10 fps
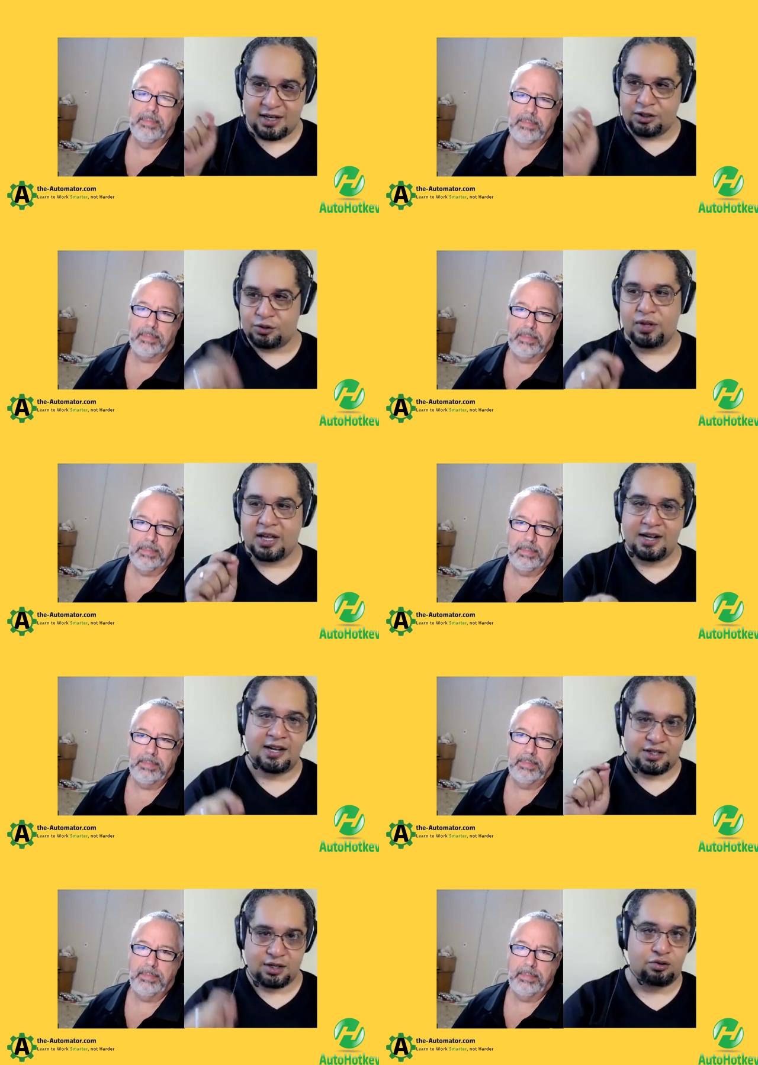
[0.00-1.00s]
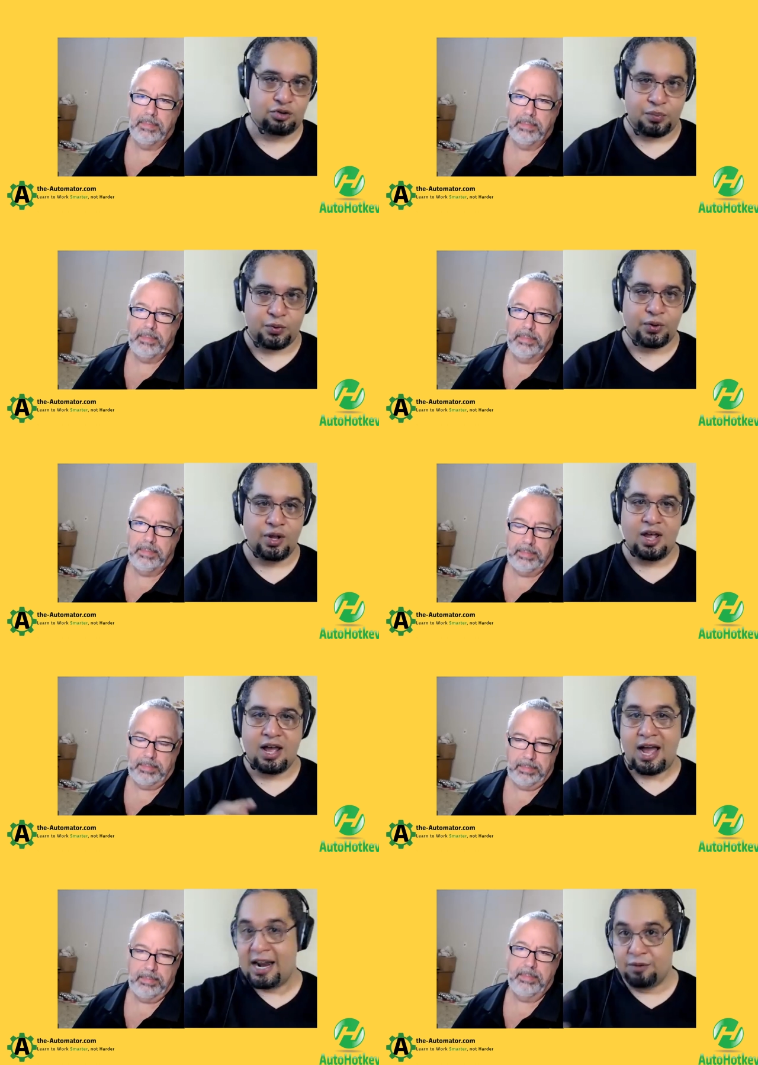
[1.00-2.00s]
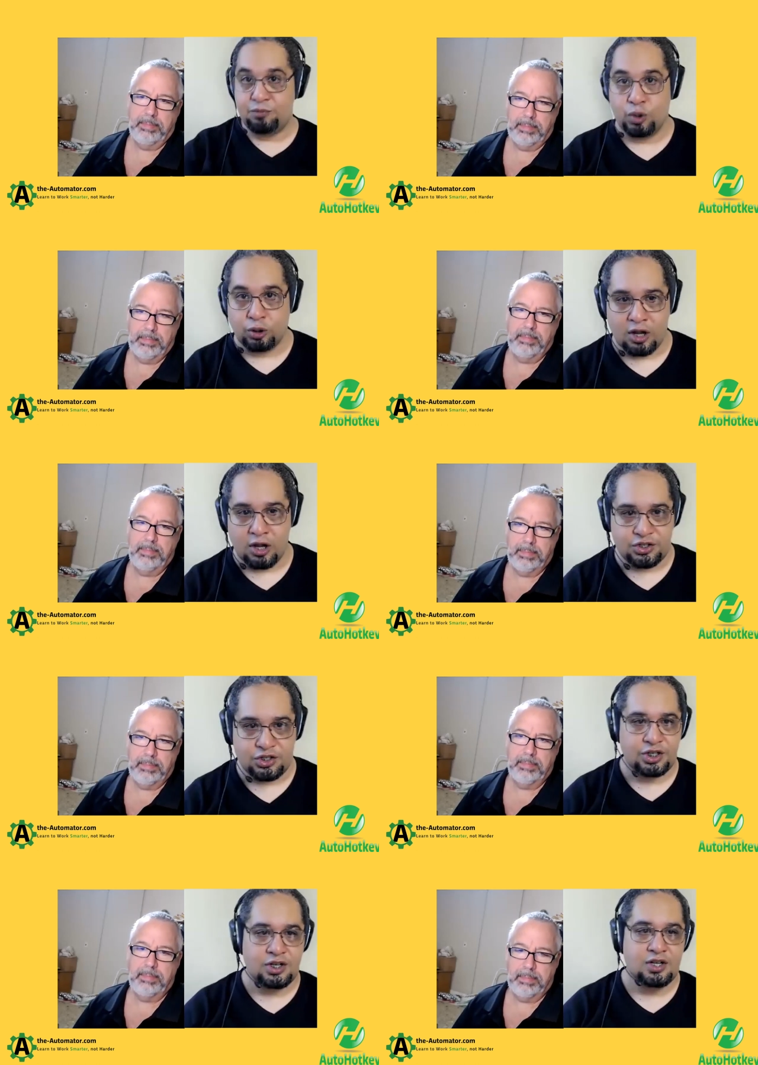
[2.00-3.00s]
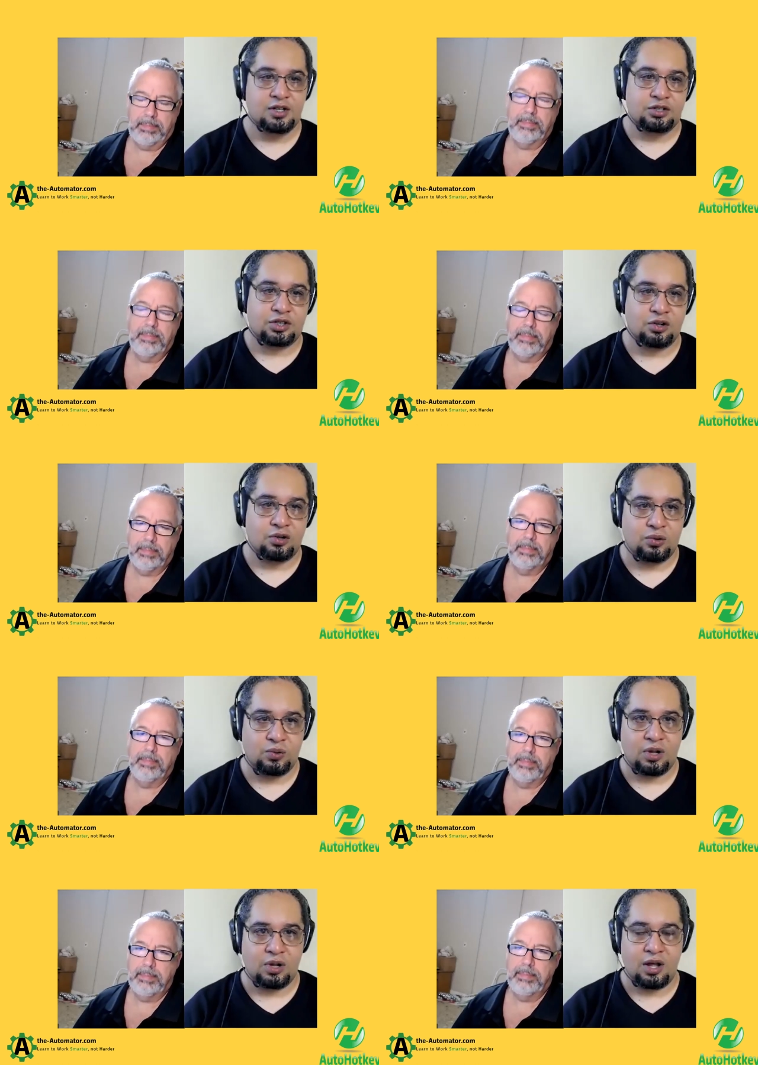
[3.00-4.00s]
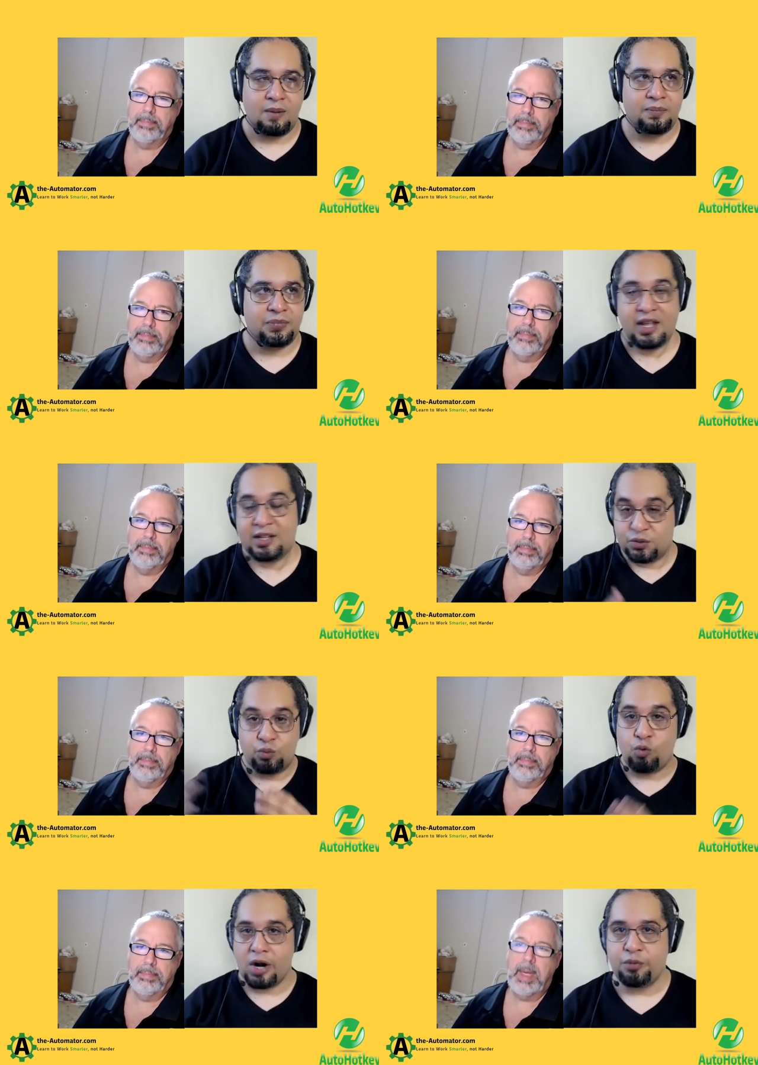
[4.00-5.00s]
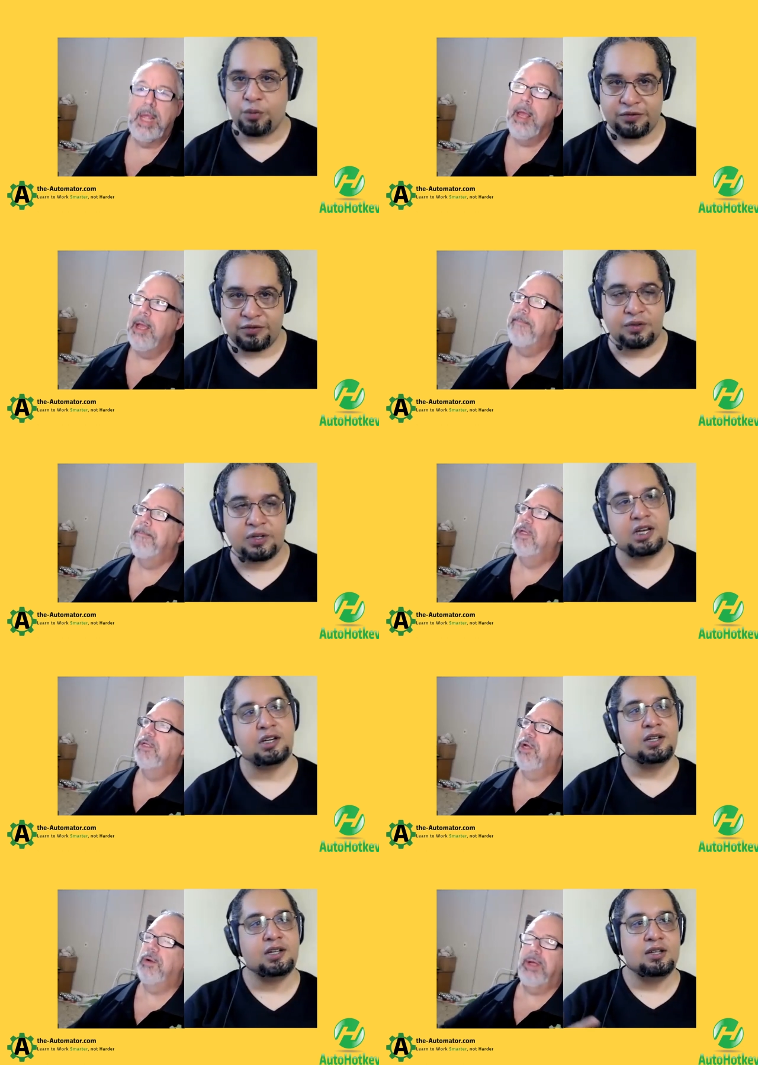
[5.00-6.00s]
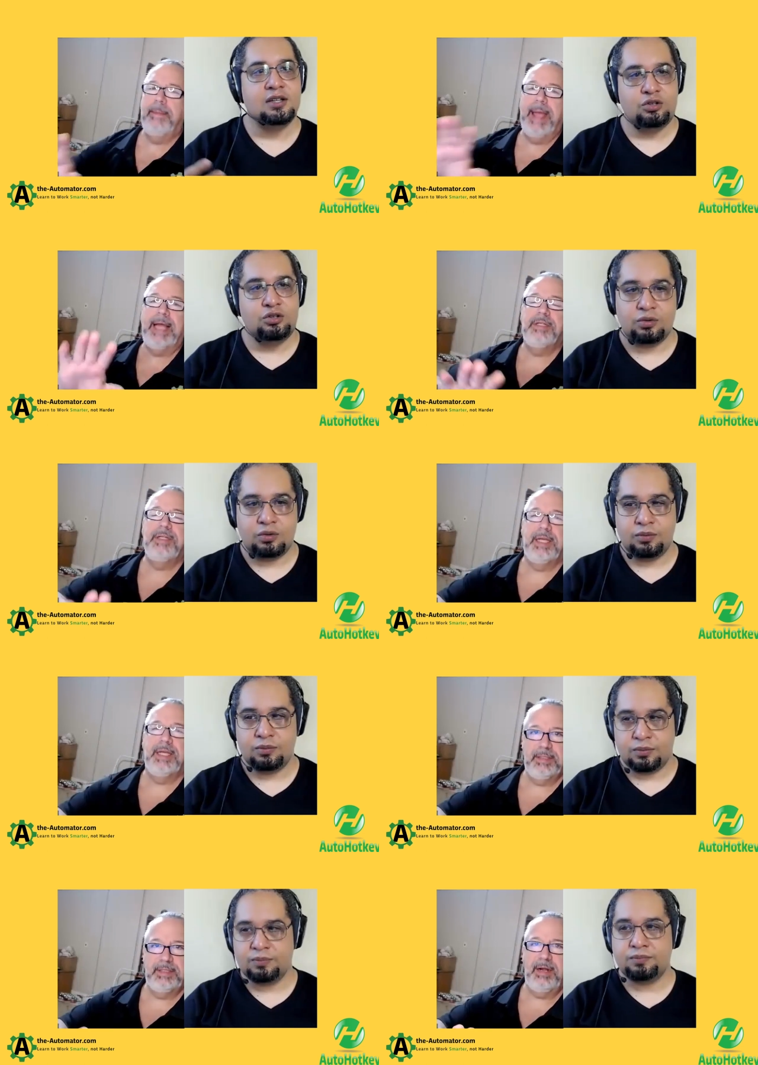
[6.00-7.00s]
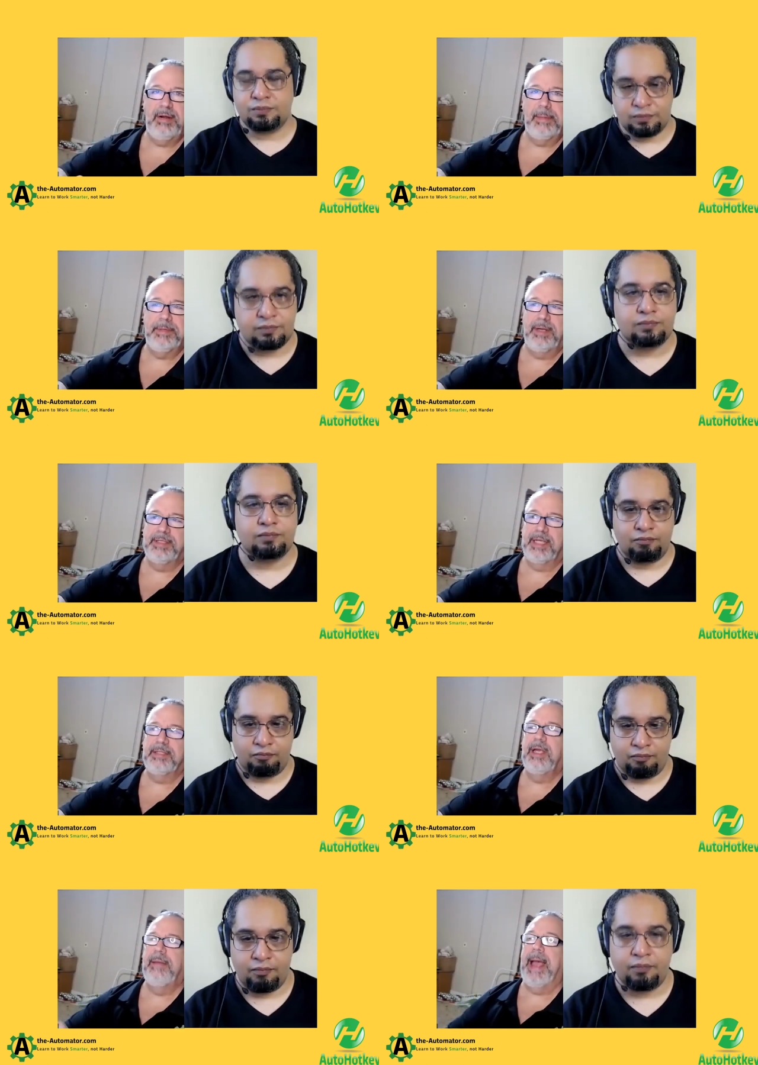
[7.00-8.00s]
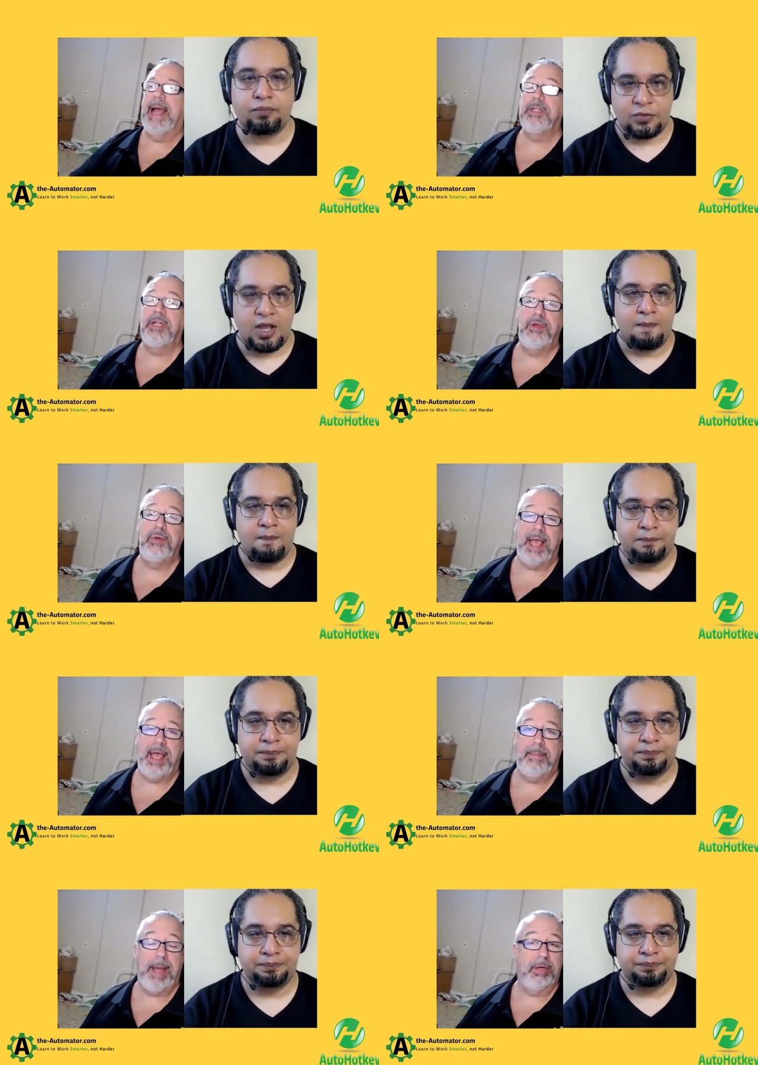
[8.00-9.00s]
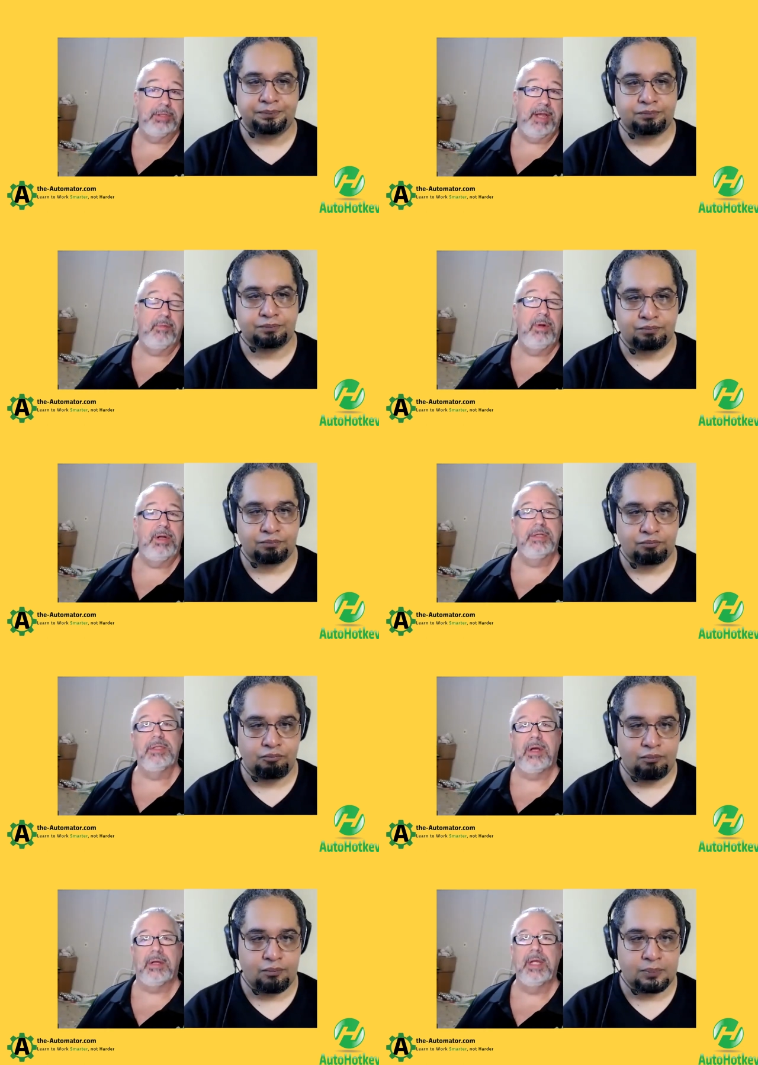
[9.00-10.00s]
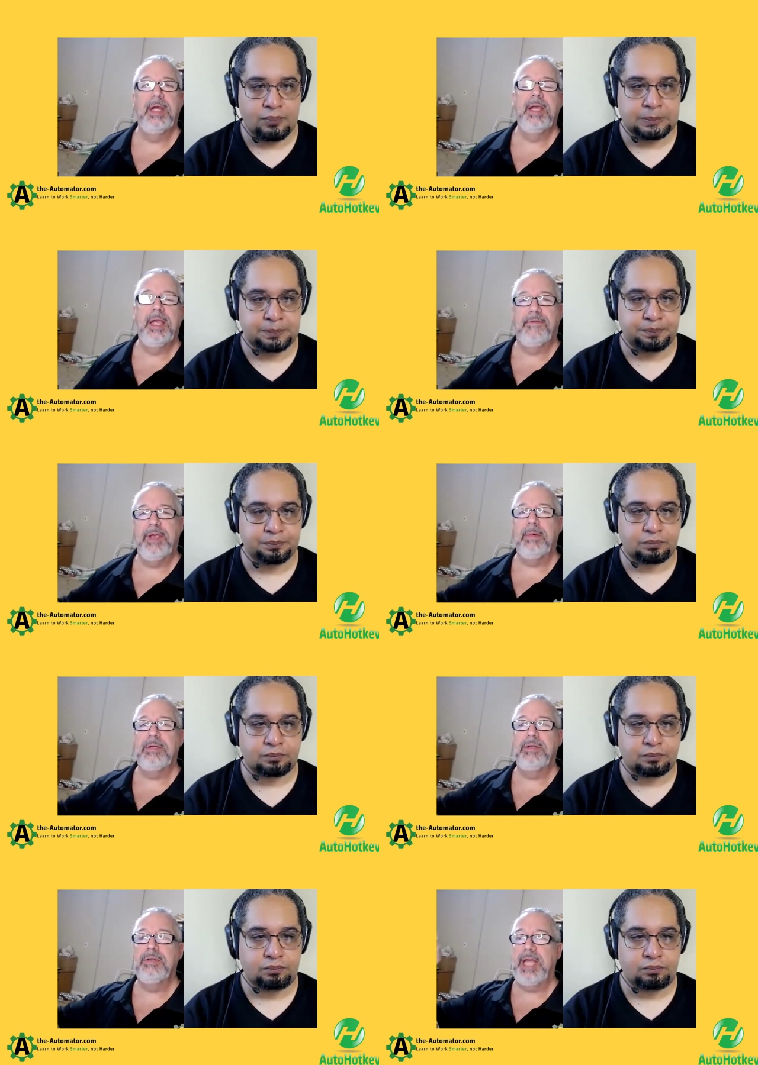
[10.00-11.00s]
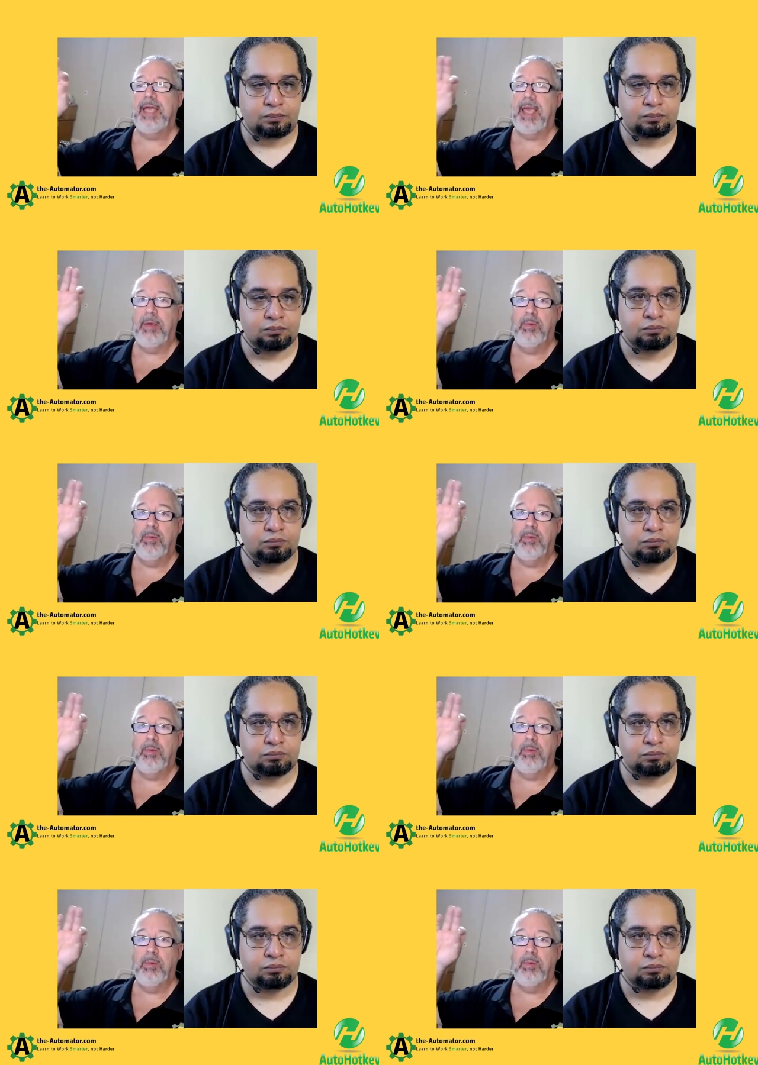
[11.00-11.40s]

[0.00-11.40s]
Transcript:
Speaker 1: into that executable, and it will launch. So um, that's one way of doing it.
Speaker 2: So imagine this. Sorry to interrupt you, Isaias. Imagine if you had Microsoft Word installed. If you were to take a